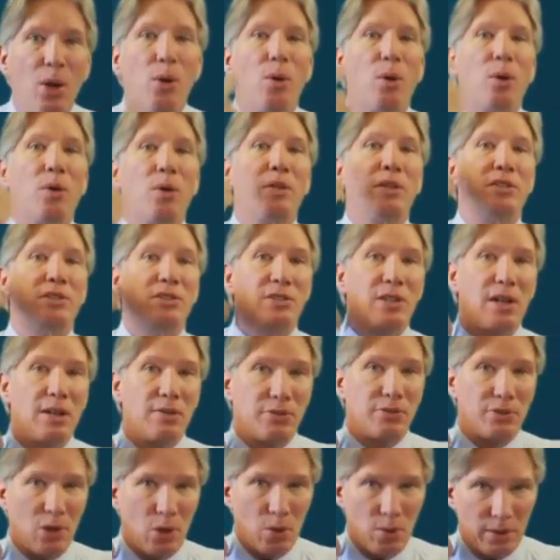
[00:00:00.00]
or the
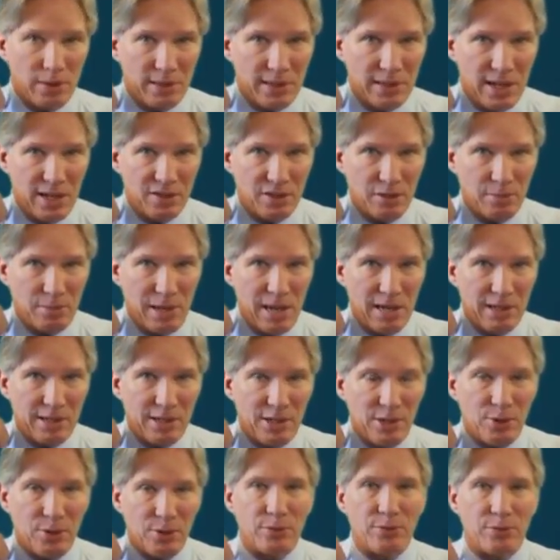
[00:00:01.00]
stuff going down the back
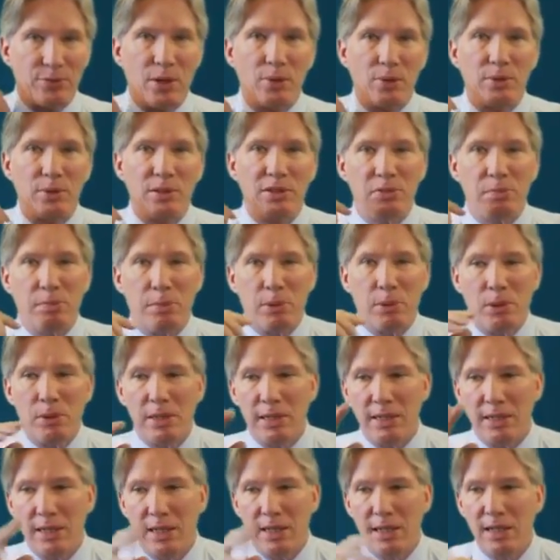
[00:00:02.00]
of your throat is
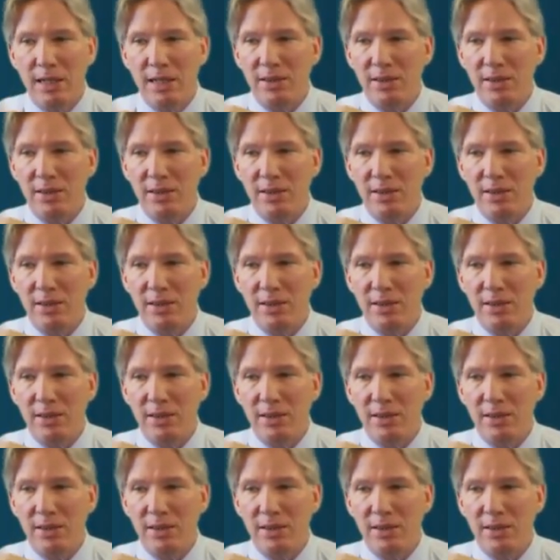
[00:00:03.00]
burning,